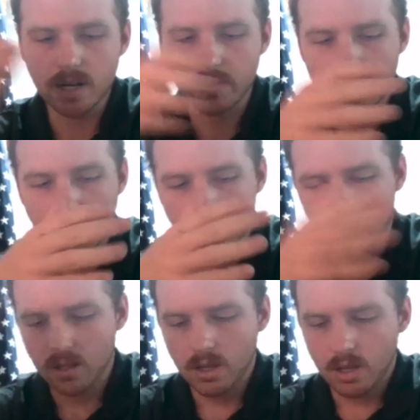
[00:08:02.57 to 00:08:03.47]
But that's kind
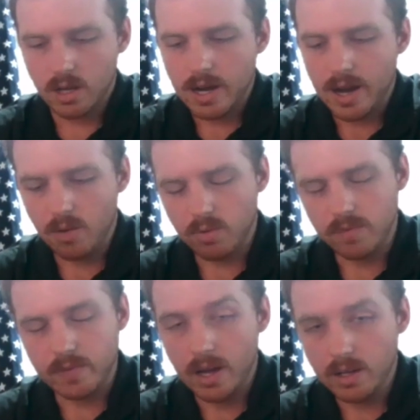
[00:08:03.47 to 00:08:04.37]
of
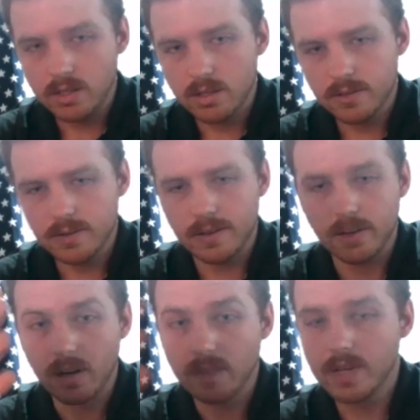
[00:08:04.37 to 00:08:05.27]
how we've gotten here,
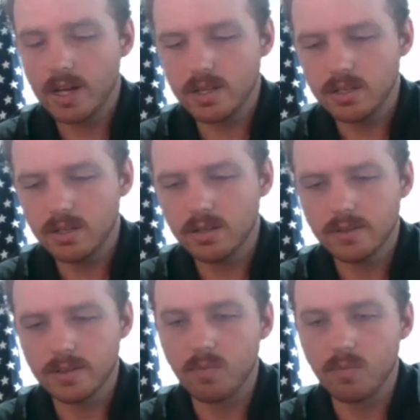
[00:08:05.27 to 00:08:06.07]
how I've gotten here,